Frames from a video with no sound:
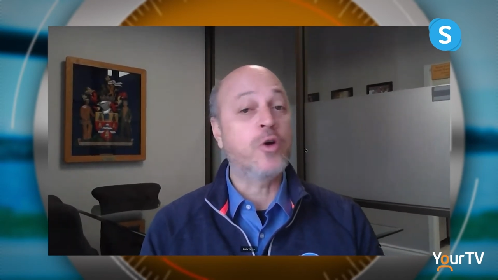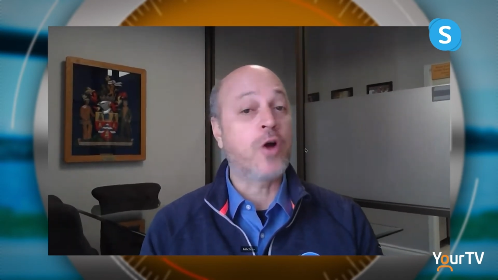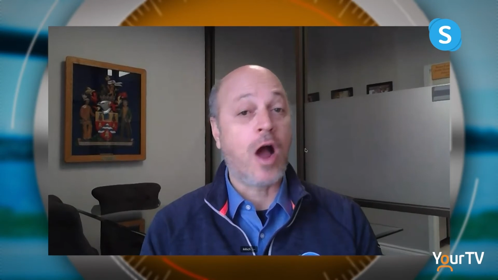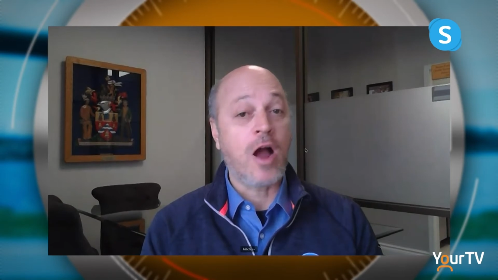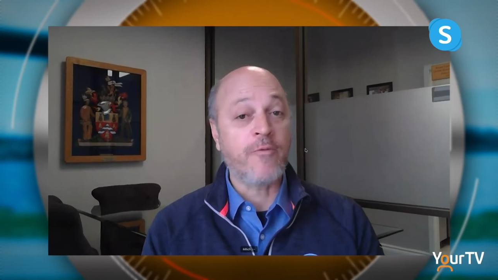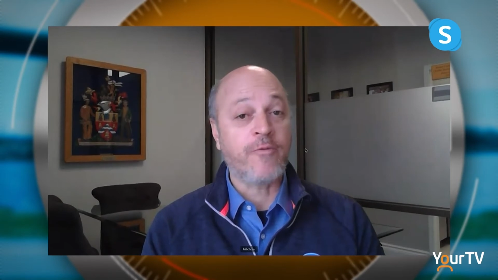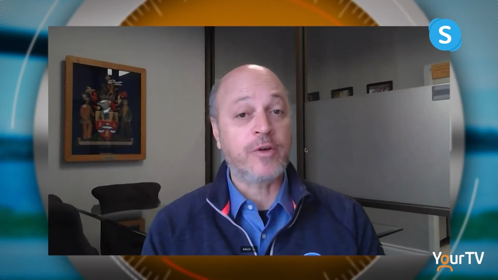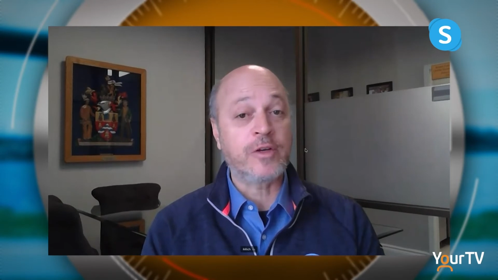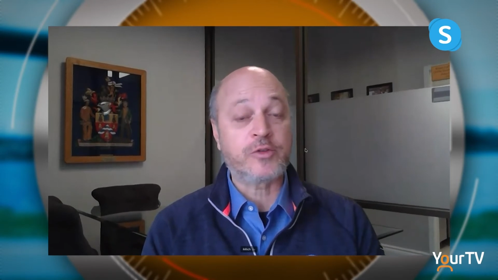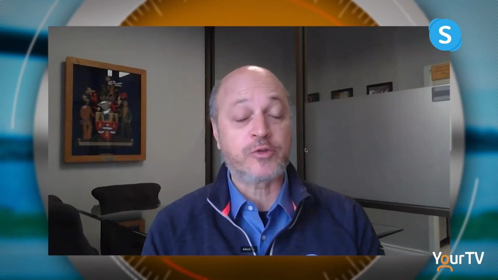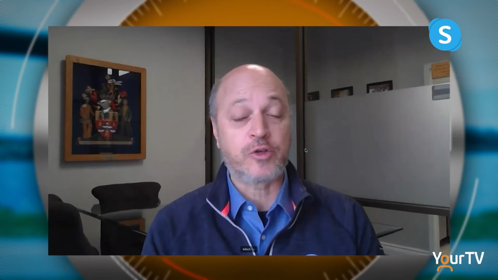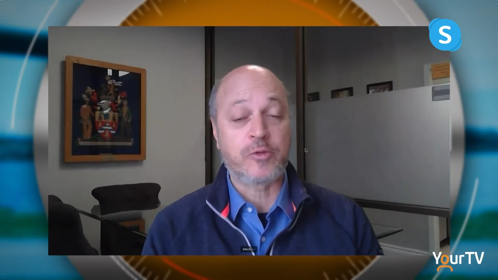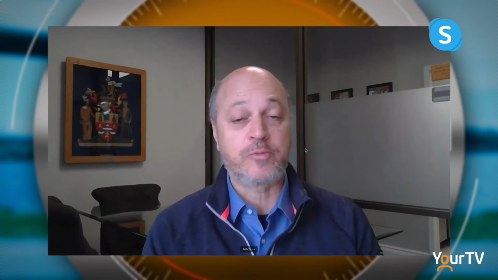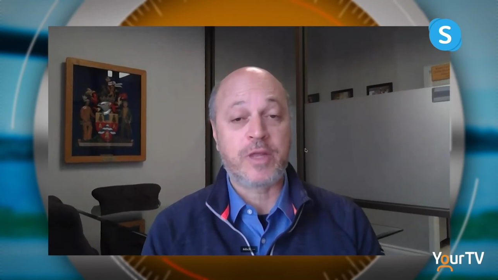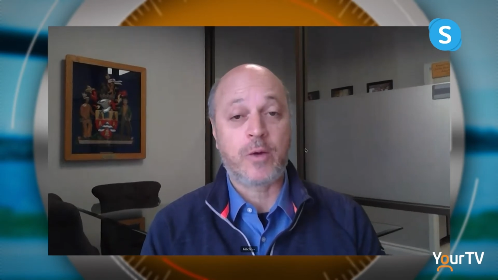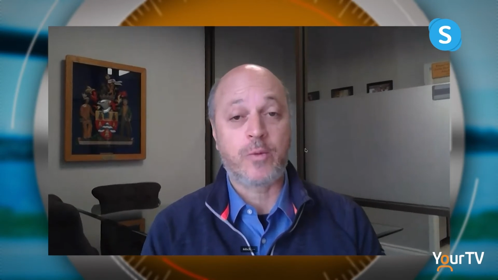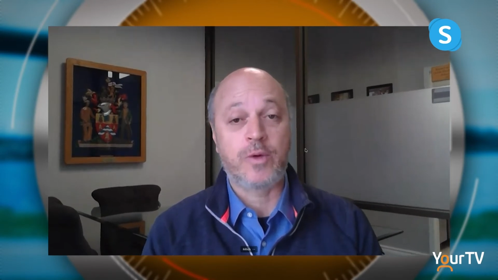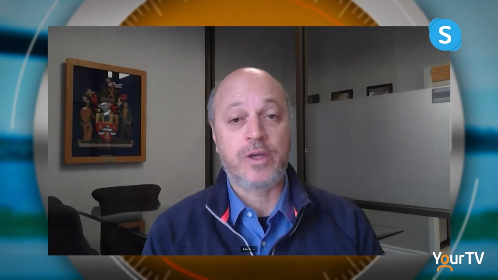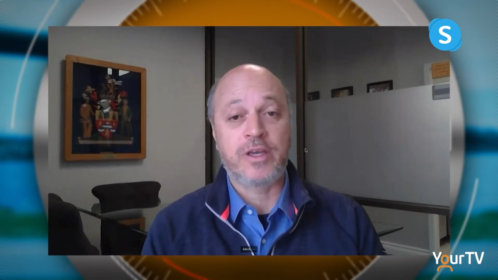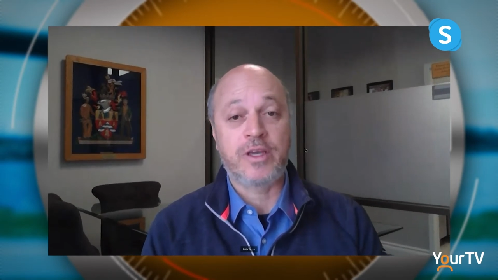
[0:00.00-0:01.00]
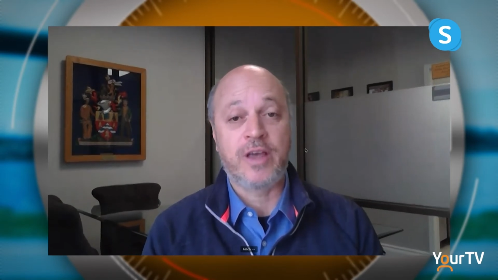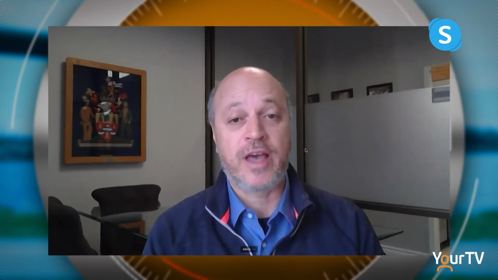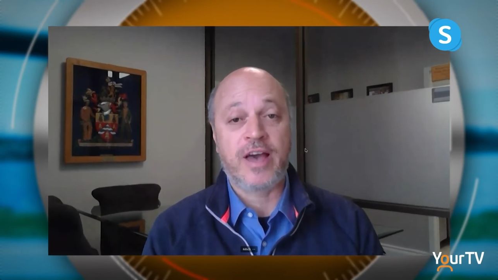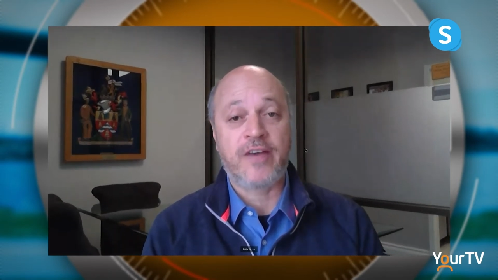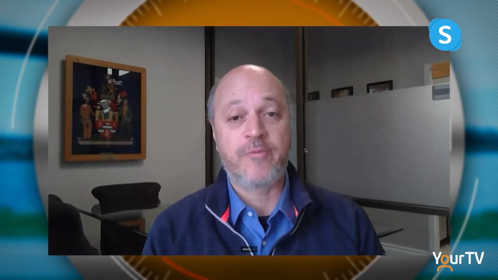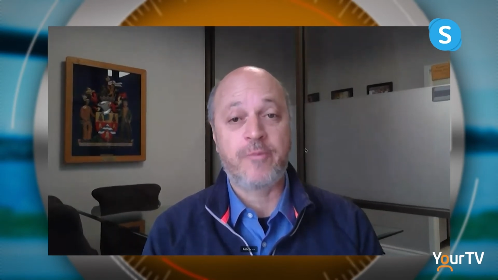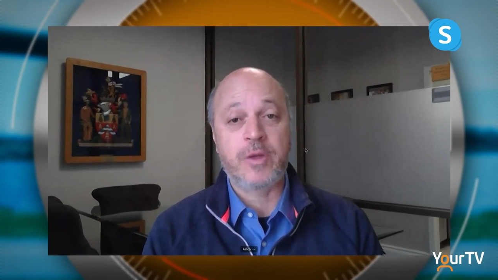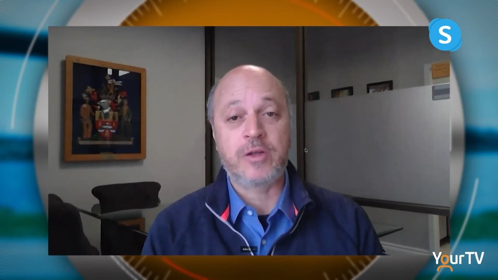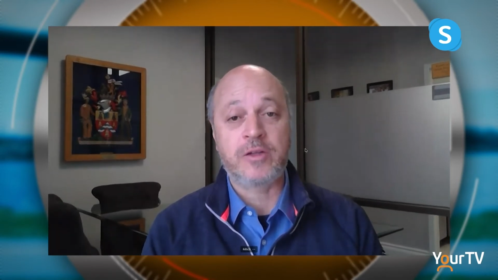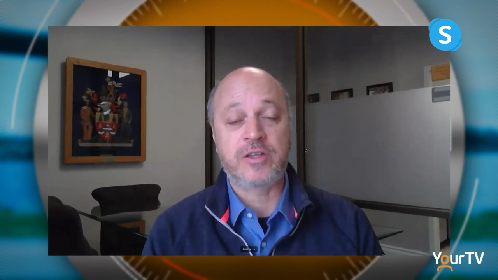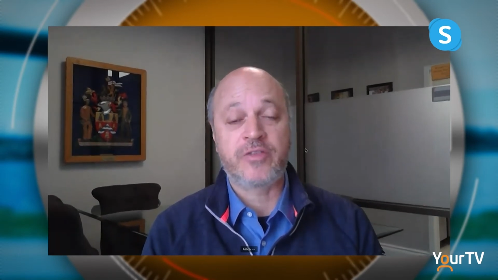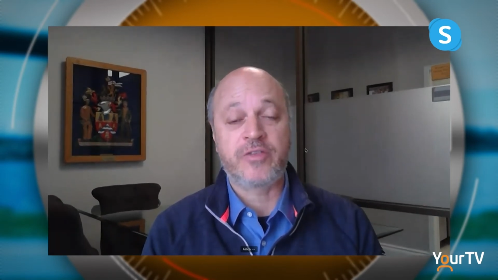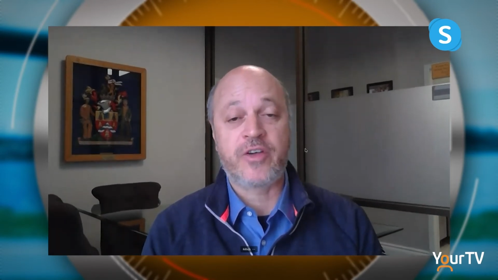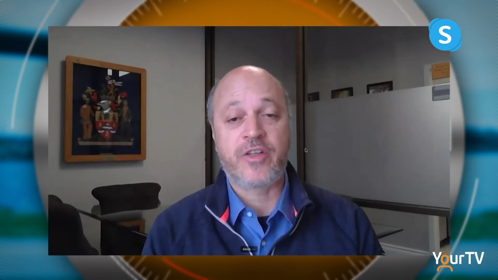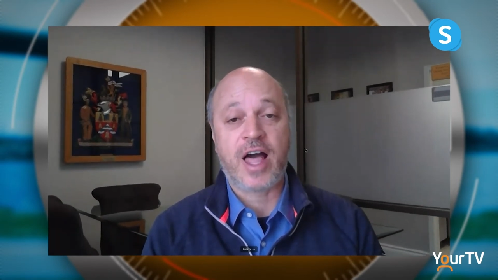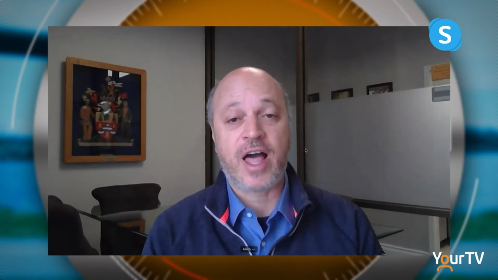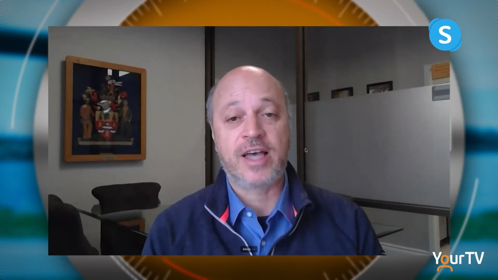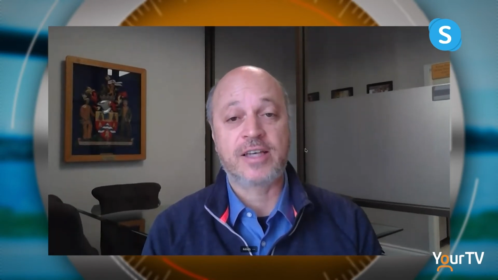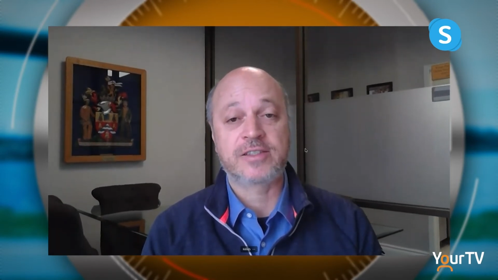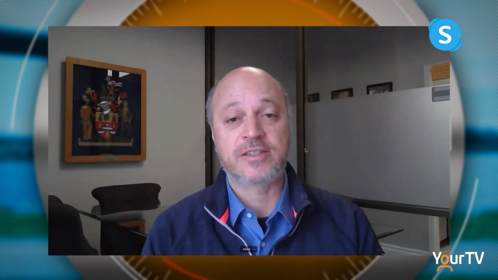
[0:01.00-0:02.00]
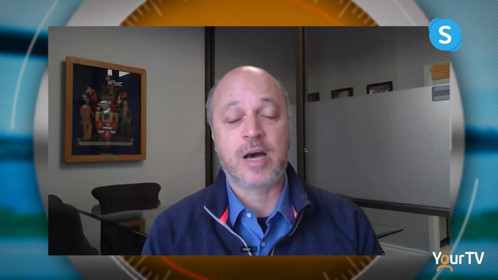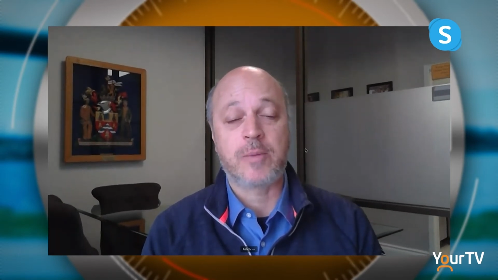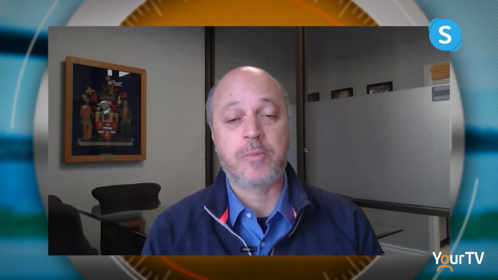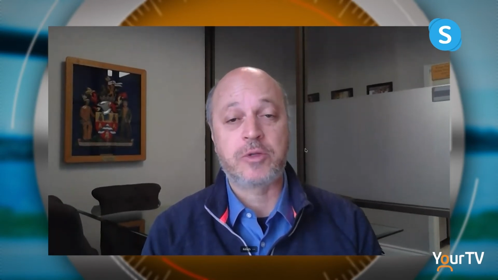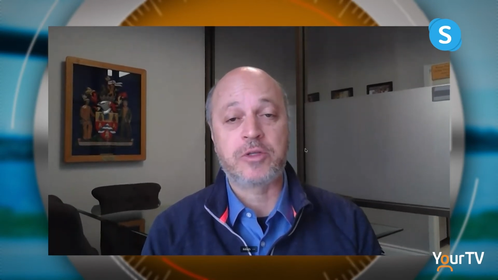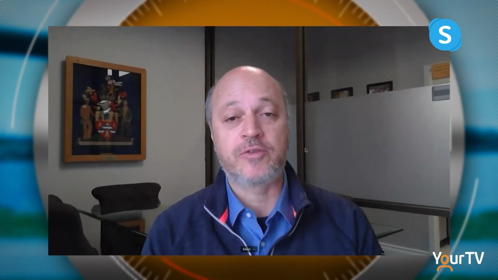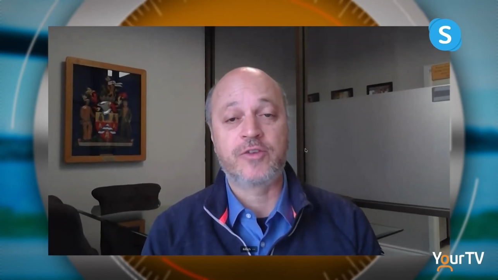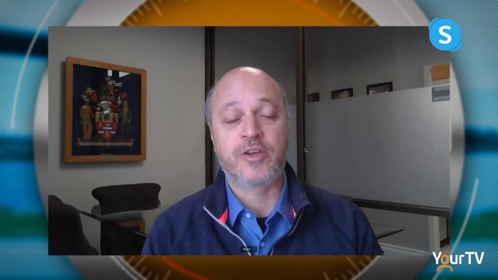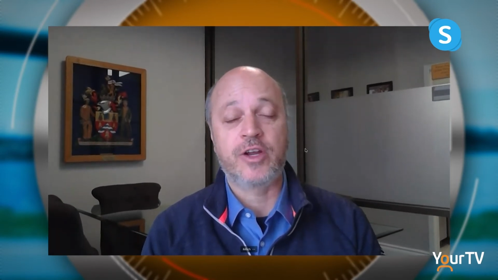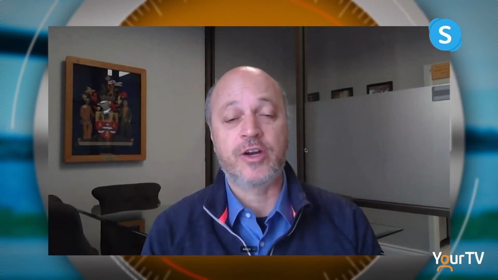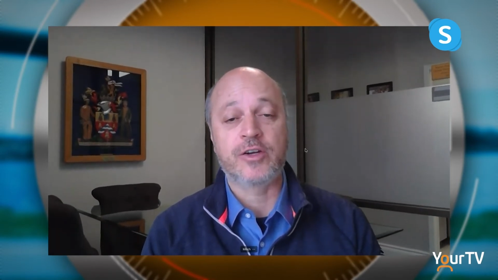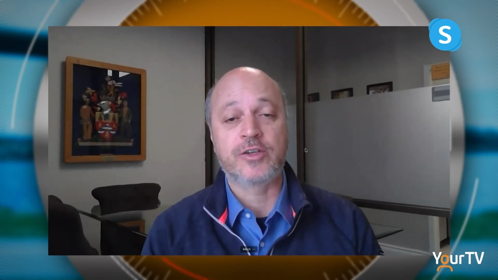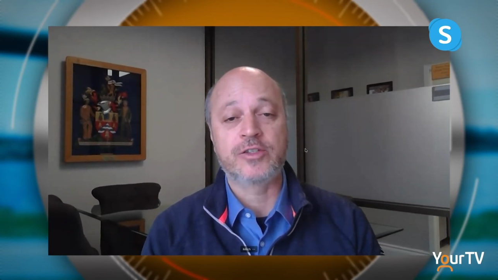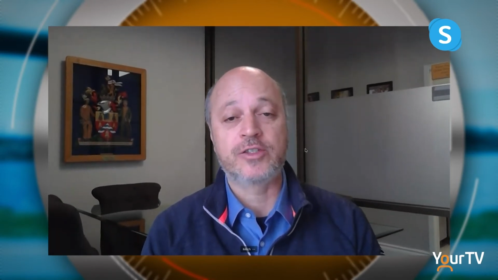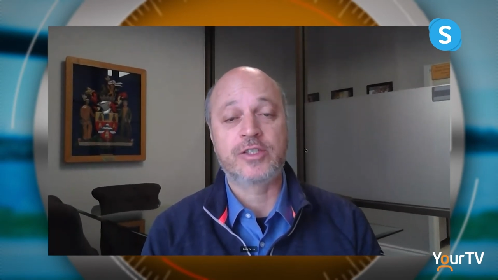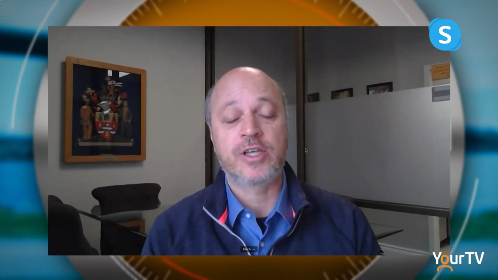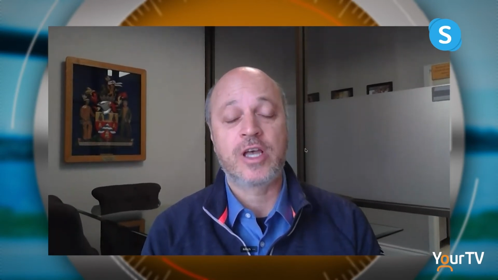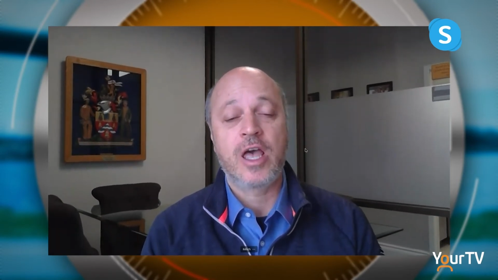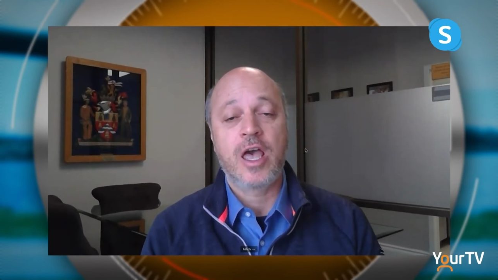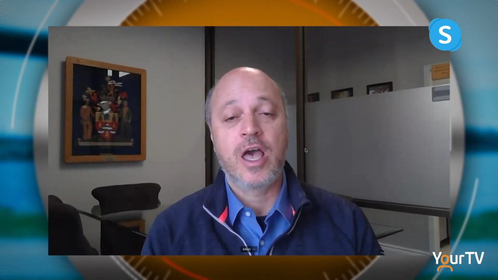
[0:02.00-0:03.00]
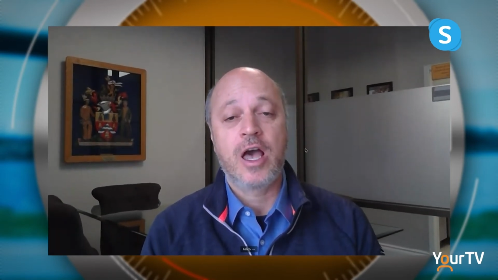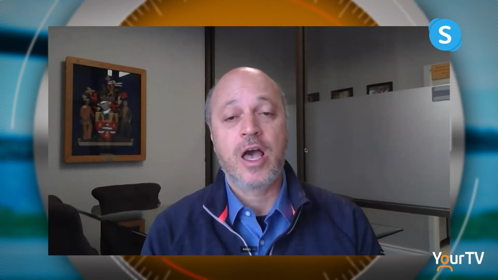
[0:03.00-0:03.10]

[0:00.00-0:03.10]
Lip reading: conference room that we have built in the last couple of years.